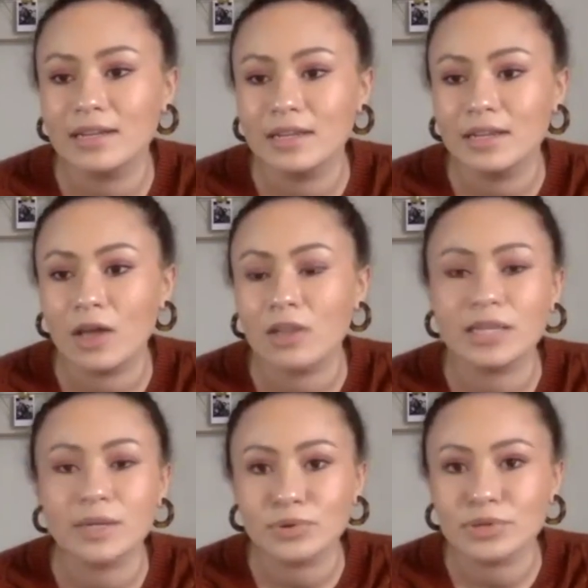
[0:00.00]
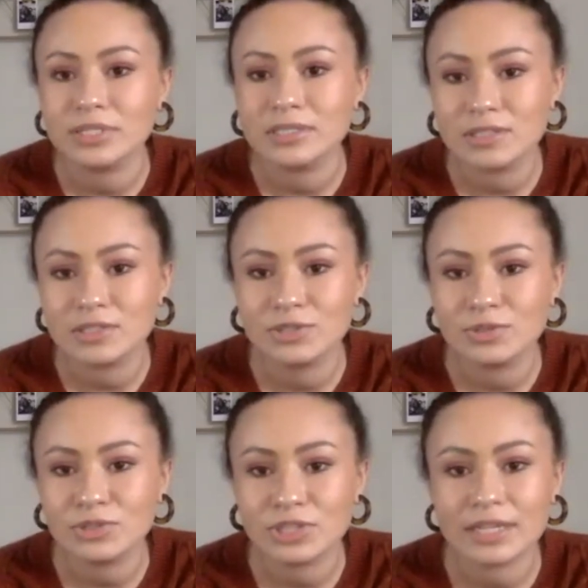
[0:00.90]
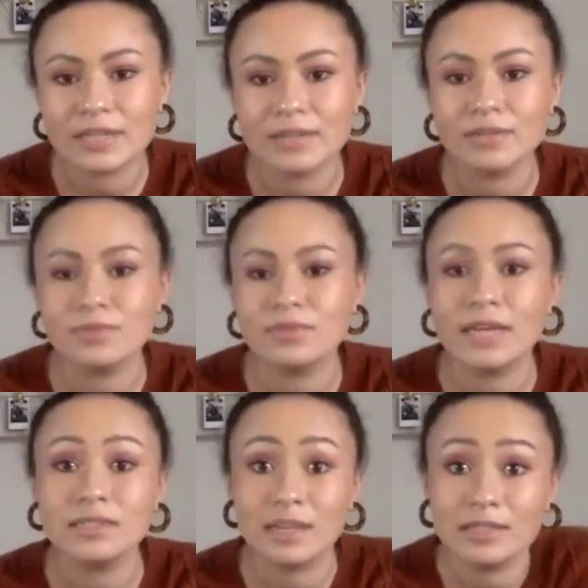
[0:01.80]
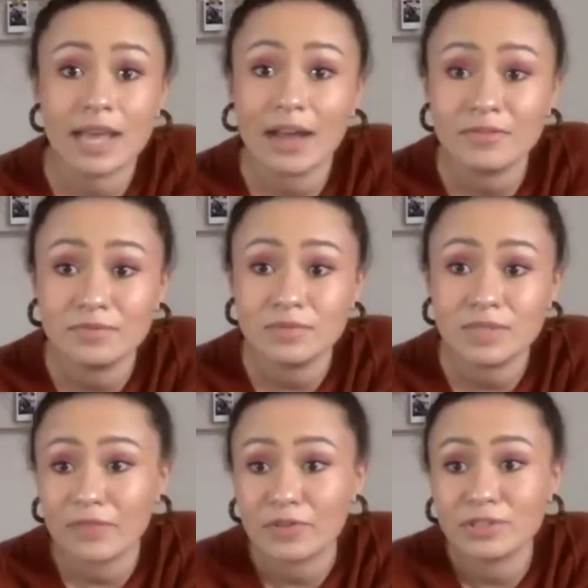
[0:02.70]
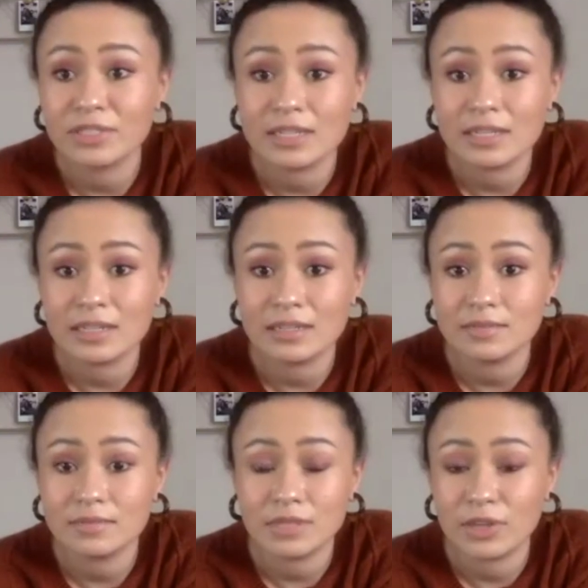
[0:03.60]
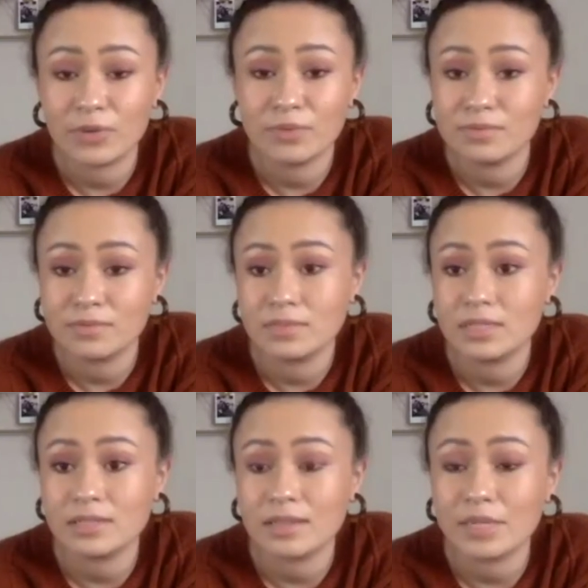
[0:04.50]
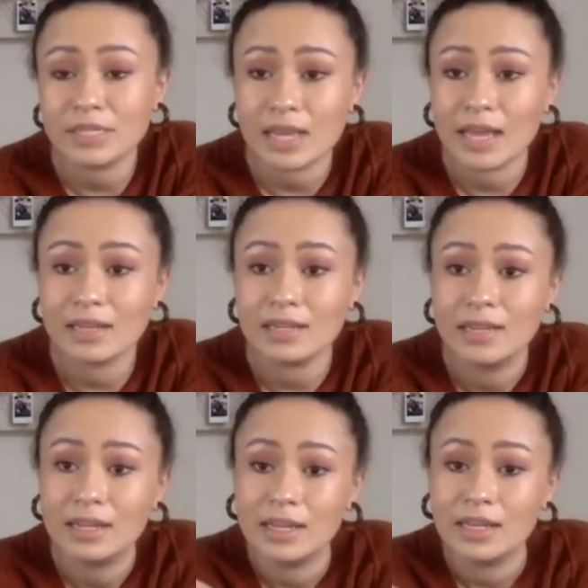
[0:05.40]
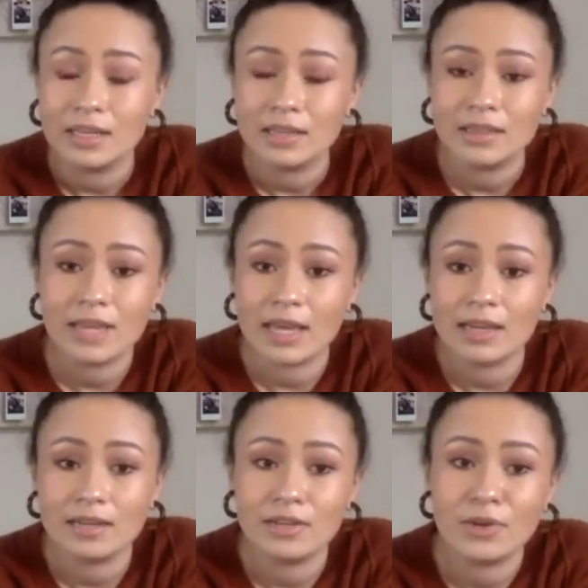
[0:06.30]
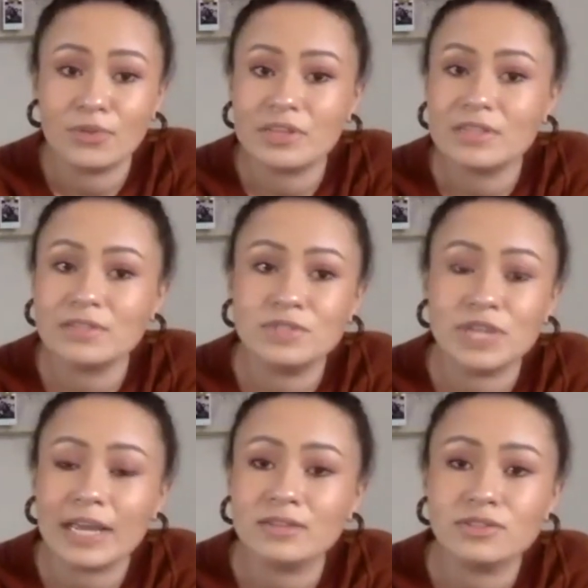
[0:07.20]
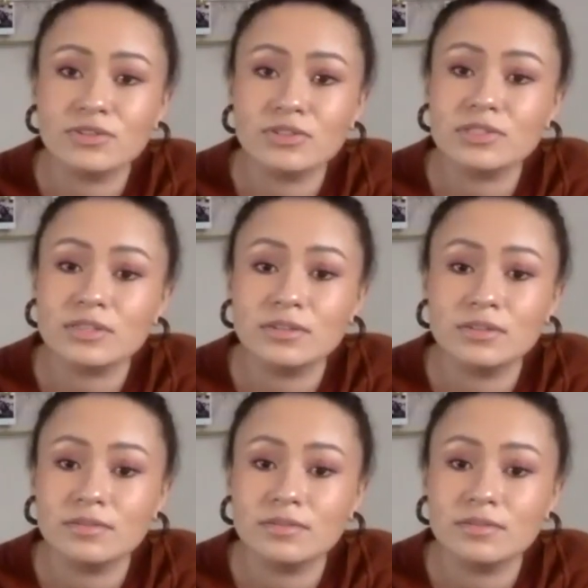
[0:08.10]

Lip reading: a liberal institution that does have diversity, you know, to some extent, that, you know, things have changed. There's still